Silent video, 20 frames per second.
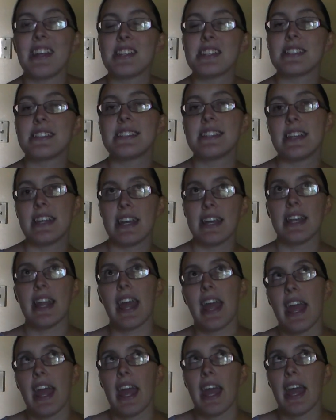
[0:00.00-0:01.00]
I just
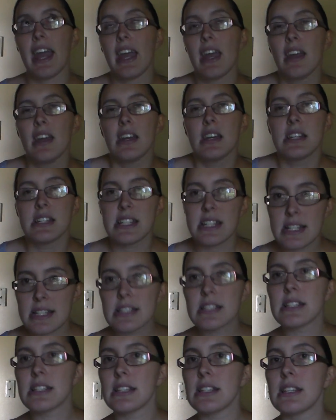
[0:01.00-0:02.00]
did a
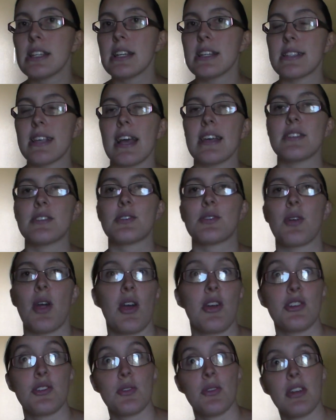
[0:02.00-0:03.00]
decently sized
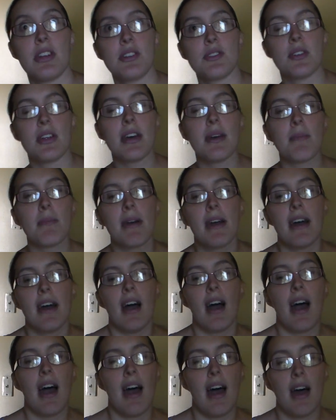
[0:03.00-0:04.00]
grocery trip.
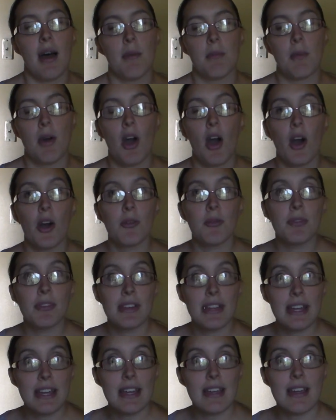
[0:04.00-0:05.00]

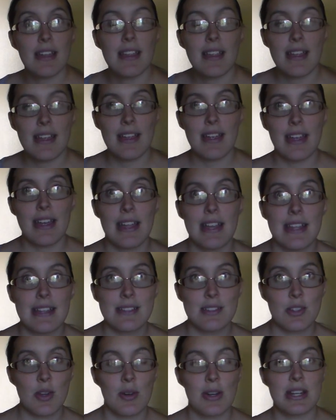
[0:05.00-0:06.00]
Hopefully it
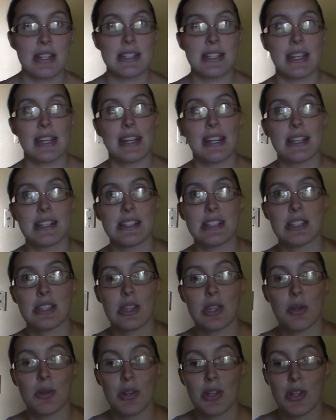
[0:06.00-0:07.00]
is going to get
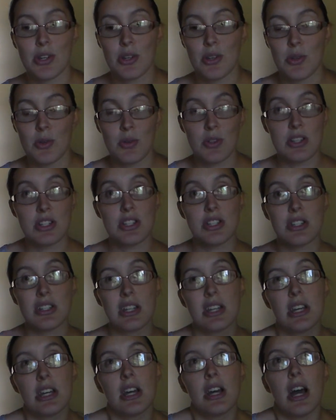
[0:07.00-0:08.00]
us through
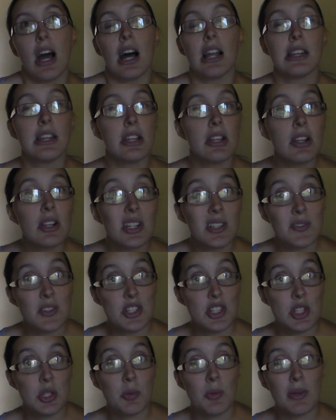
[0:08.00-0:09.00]
a little
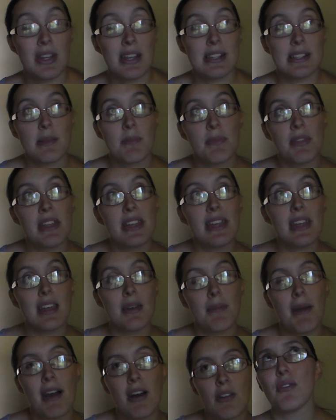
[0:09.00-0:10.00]
over 2 weeks. I'm
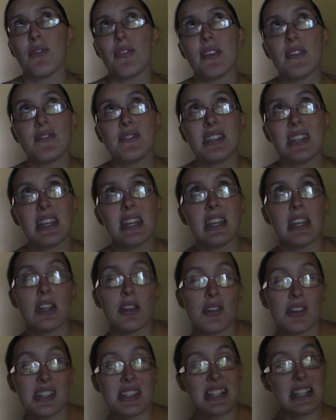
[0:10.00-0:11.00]
thinking about
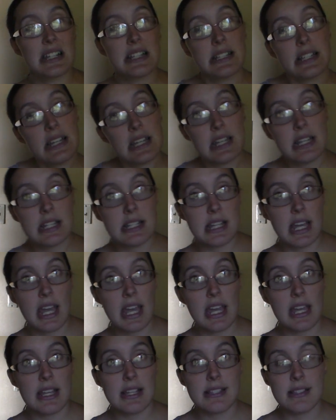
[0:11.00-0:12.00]
15 or 16
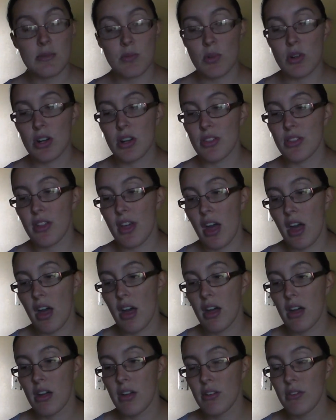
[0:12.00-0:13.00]
days worth
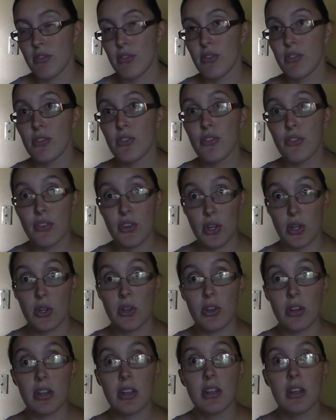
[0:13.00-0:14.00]
of
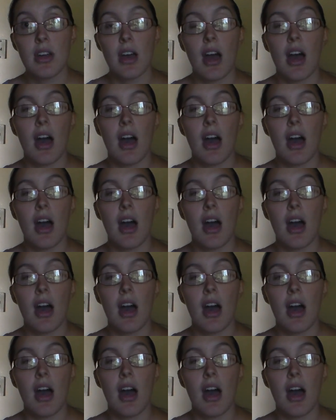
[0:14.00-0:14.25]
food,